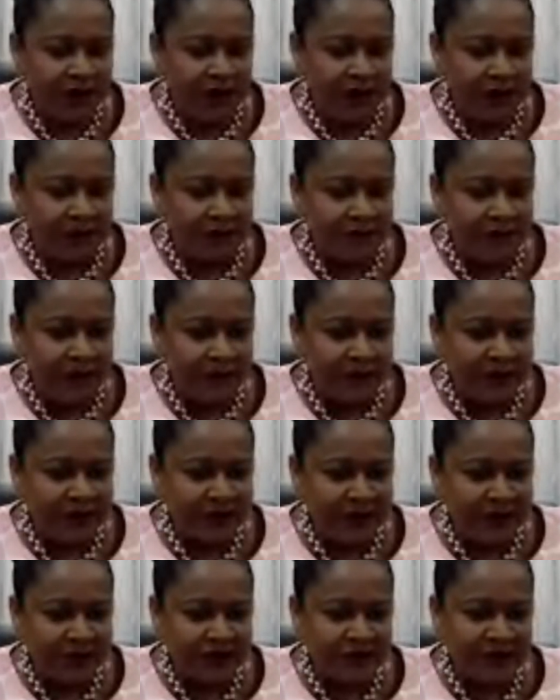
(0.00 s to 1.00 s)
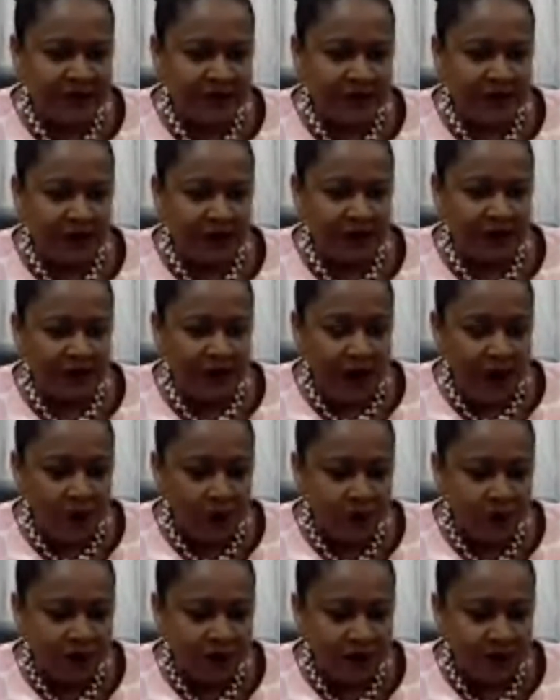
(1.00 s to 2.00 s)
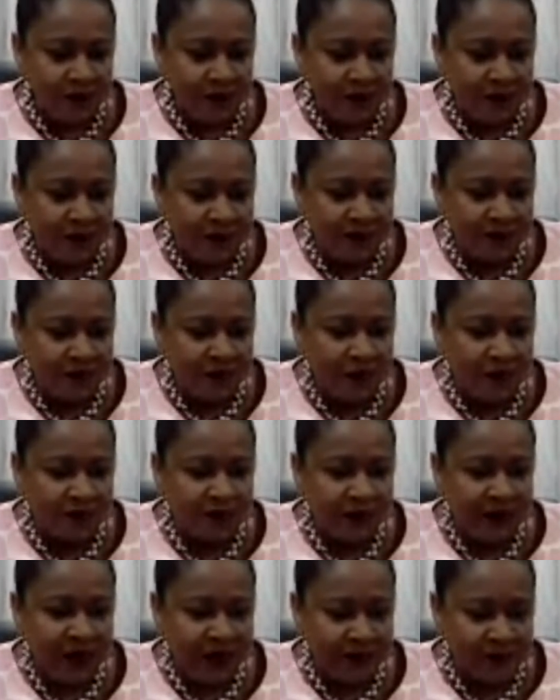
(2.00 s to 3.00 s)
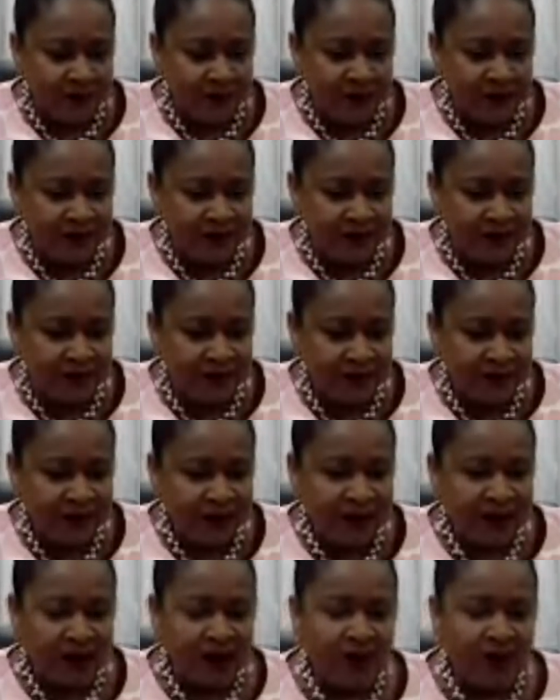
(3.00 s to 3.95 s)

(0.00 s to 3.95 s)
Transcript: um, member states from around the perimeter of the Caribbean Sea.